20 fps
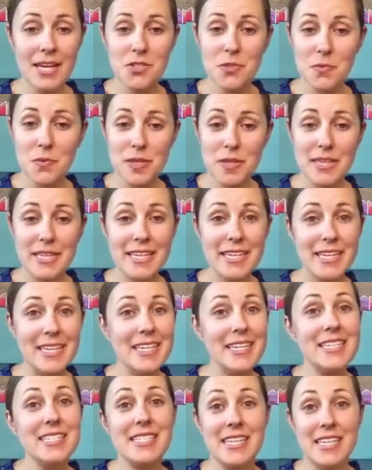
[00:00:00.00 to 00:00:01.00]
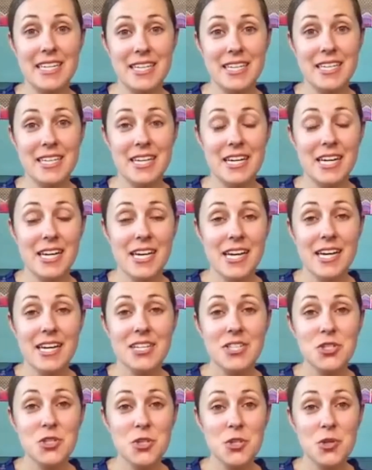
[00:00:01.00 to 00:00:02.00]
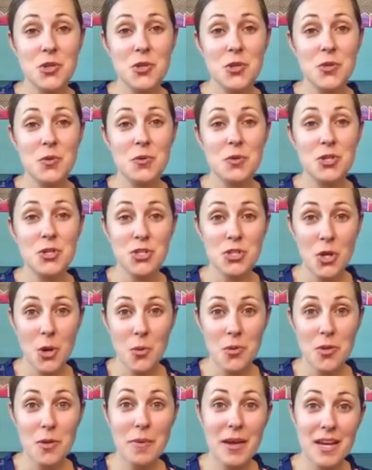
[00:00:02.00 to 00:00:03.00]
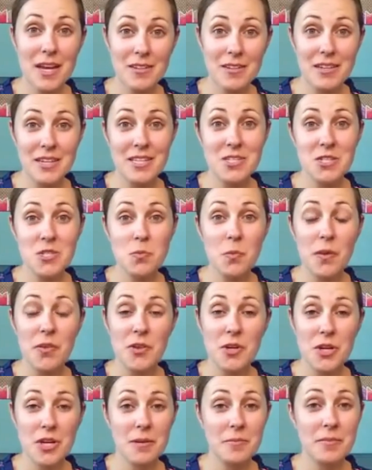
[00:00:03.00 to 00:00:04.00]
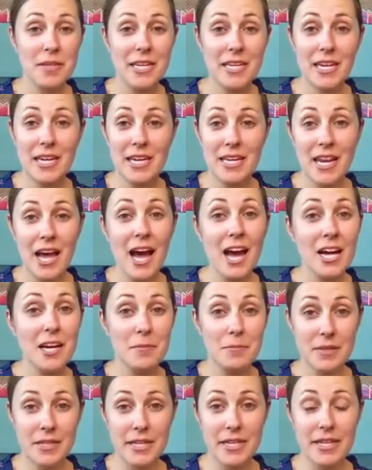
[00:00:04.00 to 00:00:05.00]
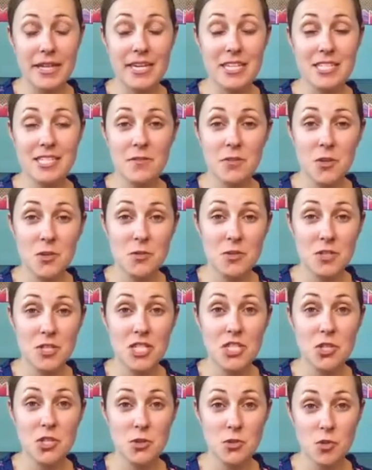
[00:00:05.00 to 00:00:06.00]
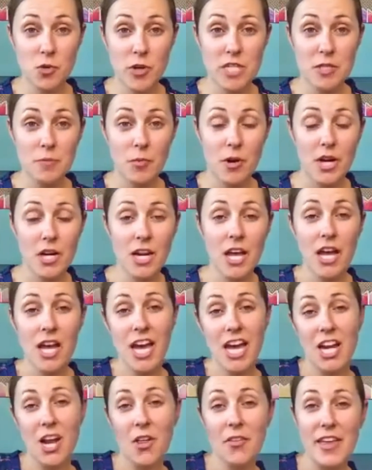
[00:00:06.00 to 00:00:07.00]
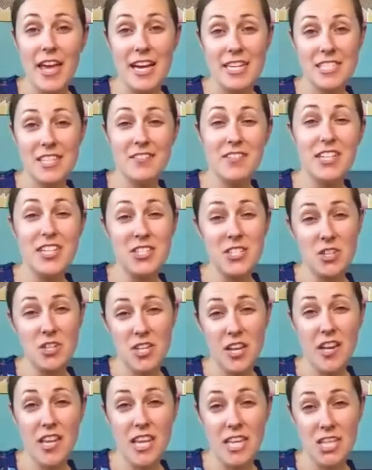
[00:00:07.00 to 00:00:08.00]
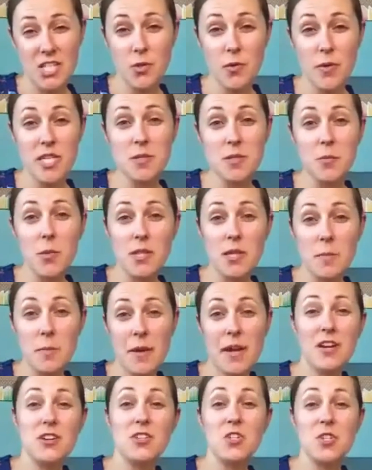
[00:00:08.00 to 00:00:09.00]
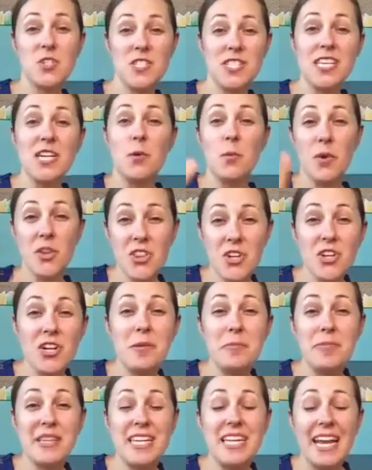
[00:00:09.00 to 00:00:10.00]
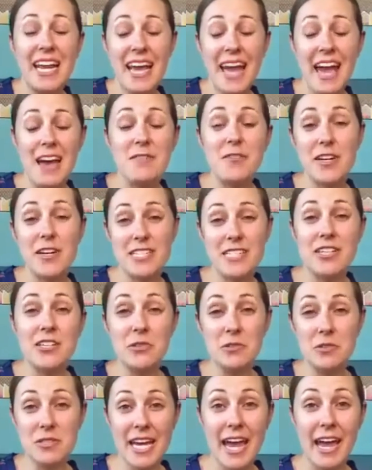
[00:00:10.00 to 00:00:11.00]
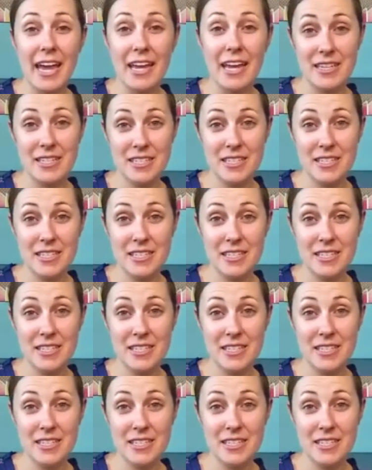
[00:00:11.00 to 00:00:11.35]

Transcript: it's really easy to show the parents what they're completing and not completing, because if you use a digital choice board and all the activities are done on that choice board, the parents are seeing what they're completing every single day.